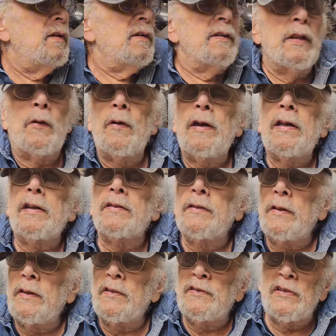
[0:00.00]
Now, I had
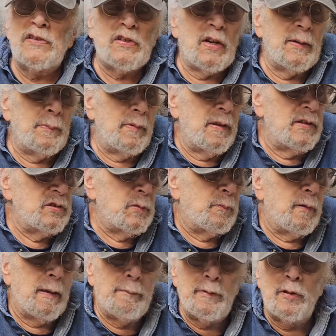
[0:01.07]
another disciple. As you
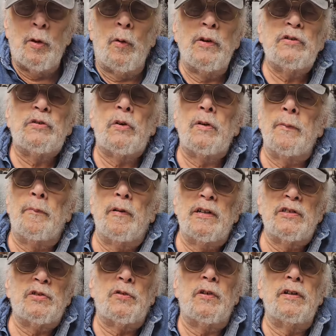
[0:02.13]
probably know, I started Brass
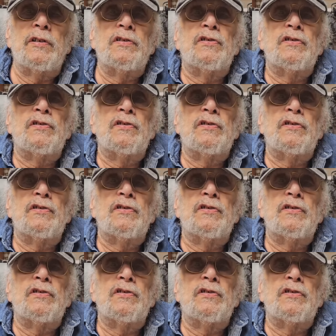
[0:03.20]
Trains.